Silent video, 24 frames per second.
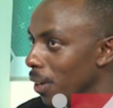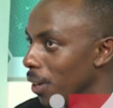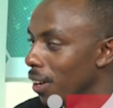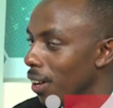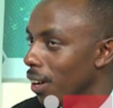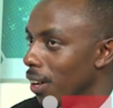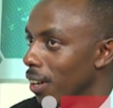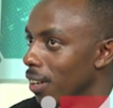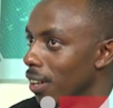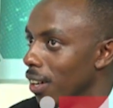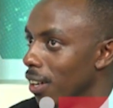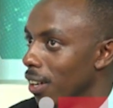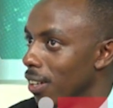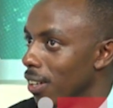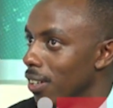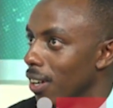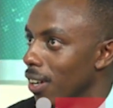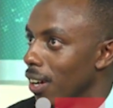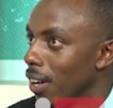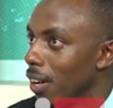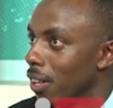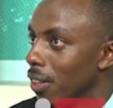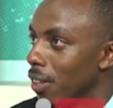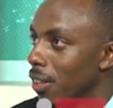And
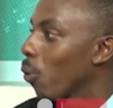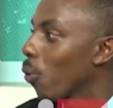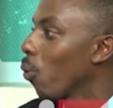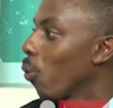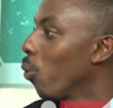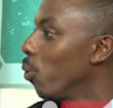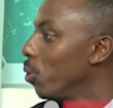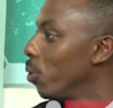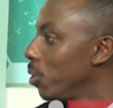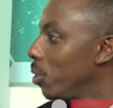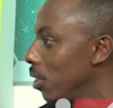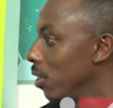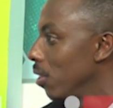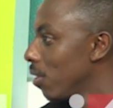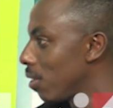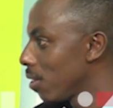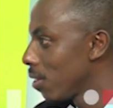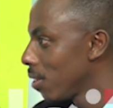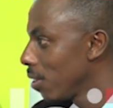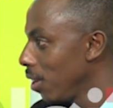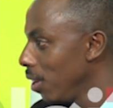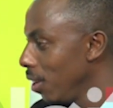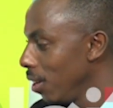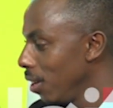the contents
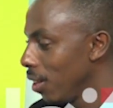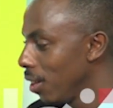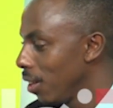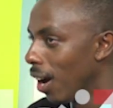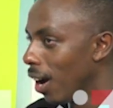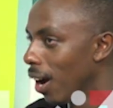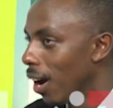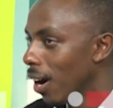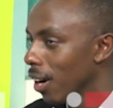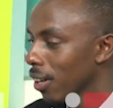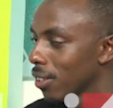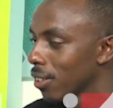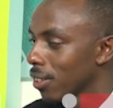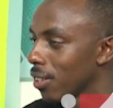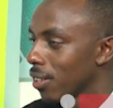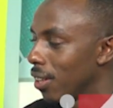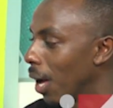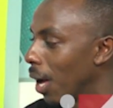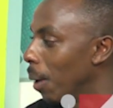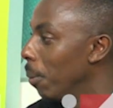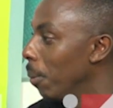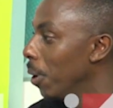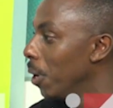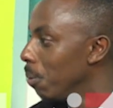in the act, the
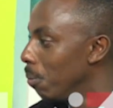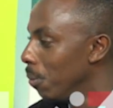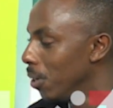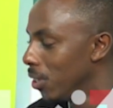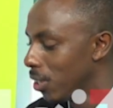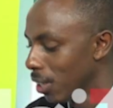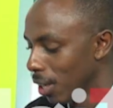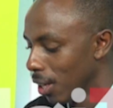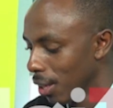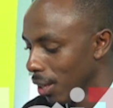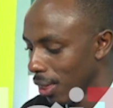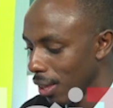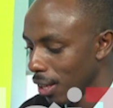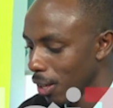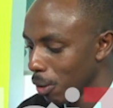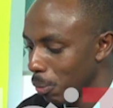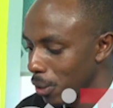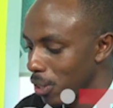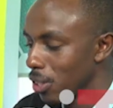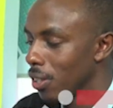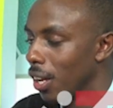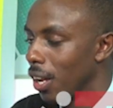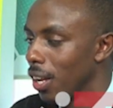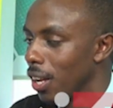amendment, I think
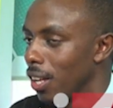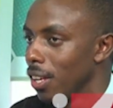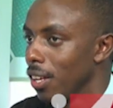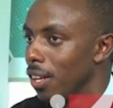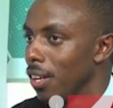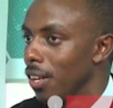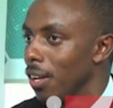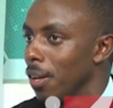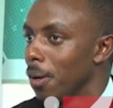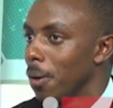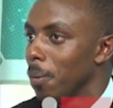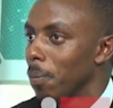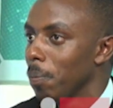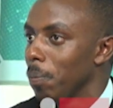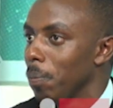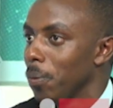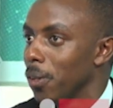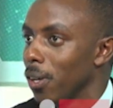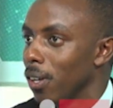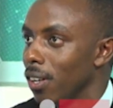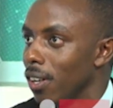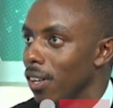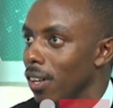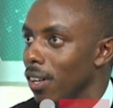particularly,
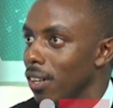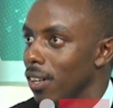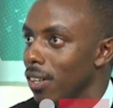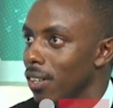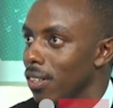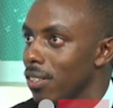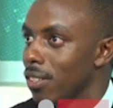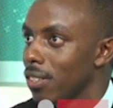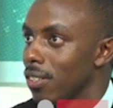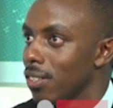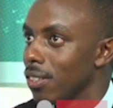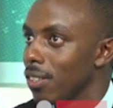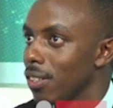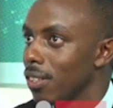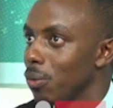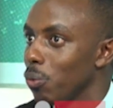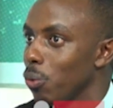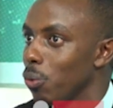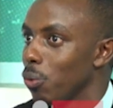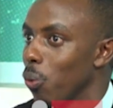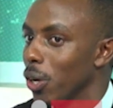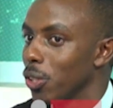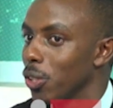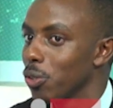and we
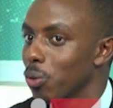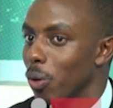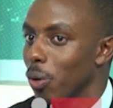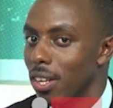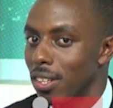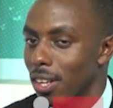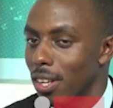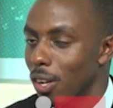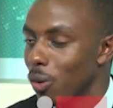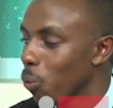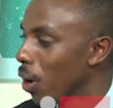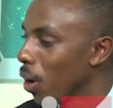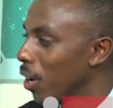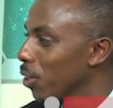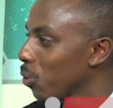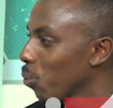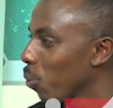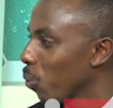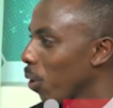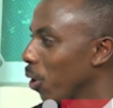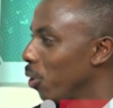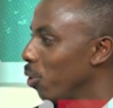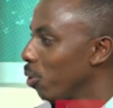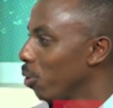want to understand what were
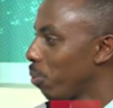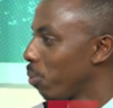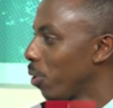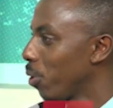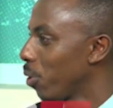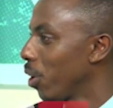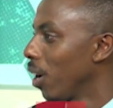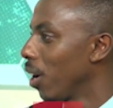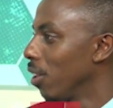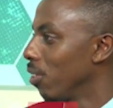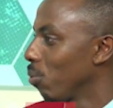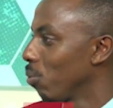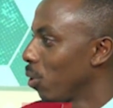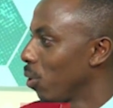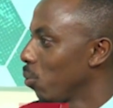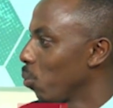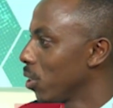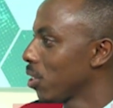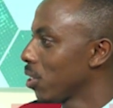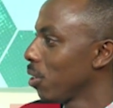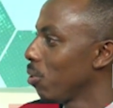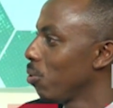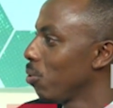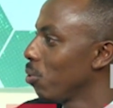your prayers. What are
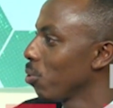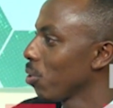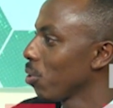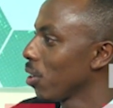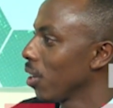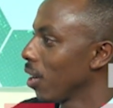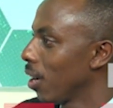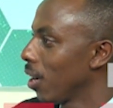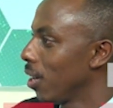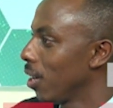you looking at?